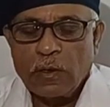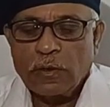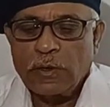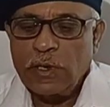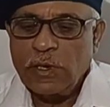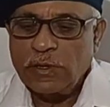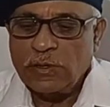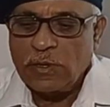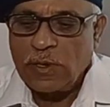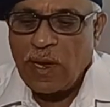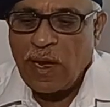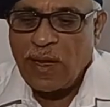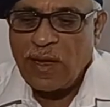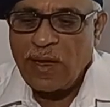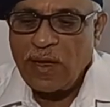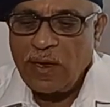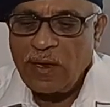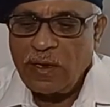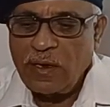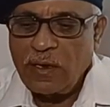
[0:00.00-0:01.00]
This
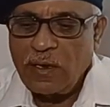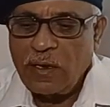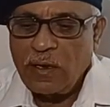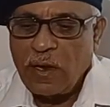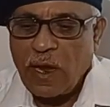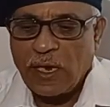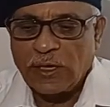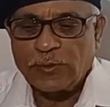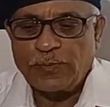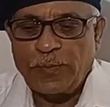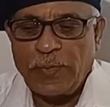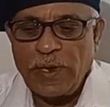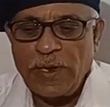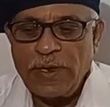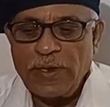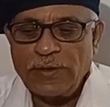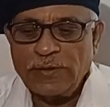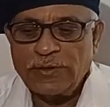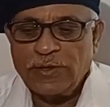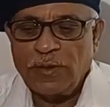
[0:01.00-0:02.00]
slide
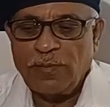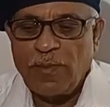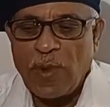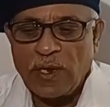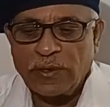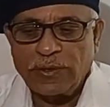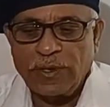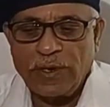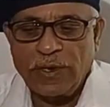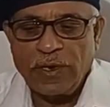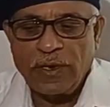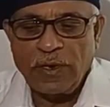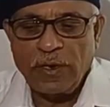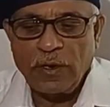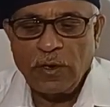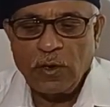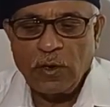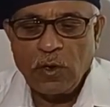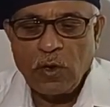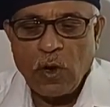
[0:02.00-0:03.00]
explains the
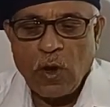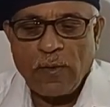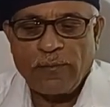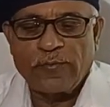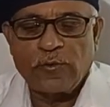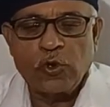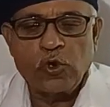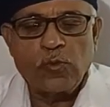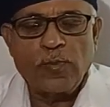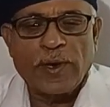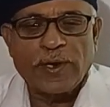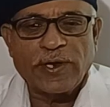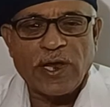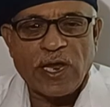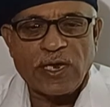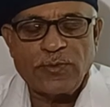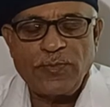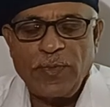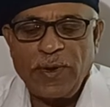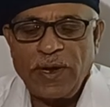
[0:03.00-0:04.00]
method of tube
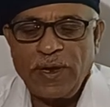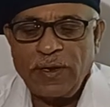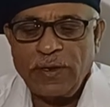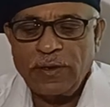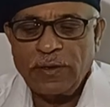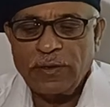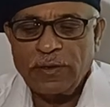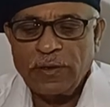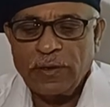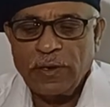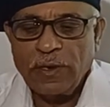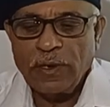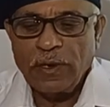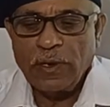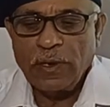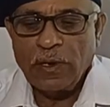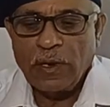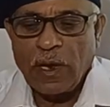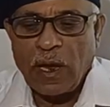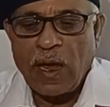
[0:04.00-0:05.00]
attachment
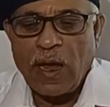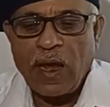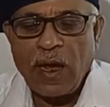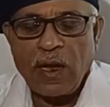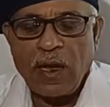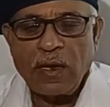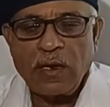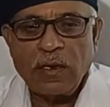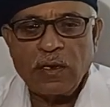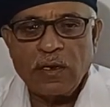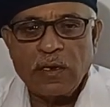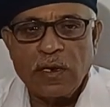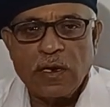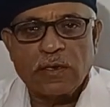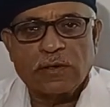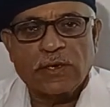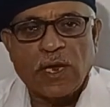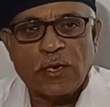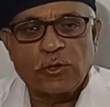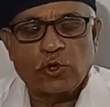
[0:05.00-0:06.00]
and
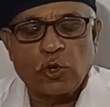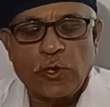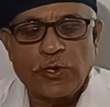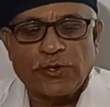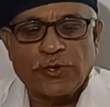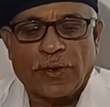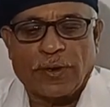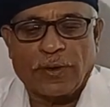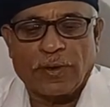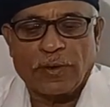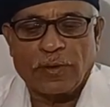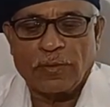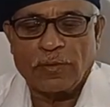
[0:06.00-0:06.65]
its isolation.